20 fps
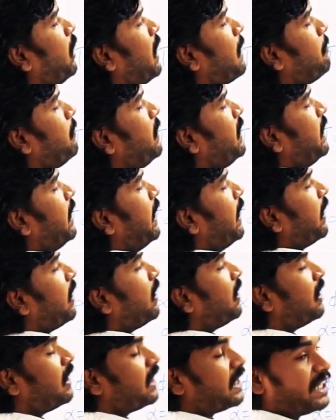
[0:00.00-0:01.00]
to
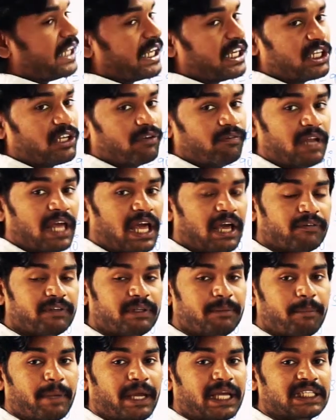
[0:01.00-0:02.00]
MTA, then you will
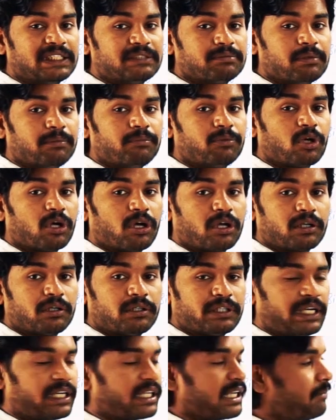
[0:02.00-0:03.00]
have the maximum
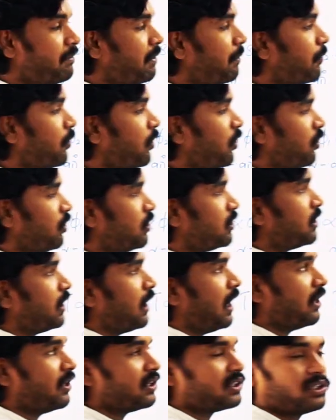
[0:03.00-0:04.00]
torque that can be produced.
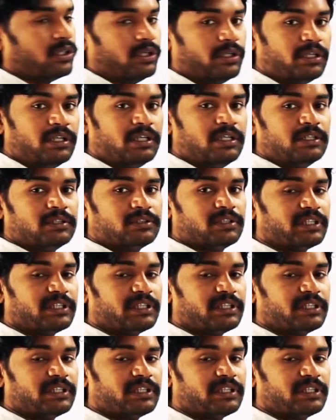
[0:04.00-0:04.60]
Understood?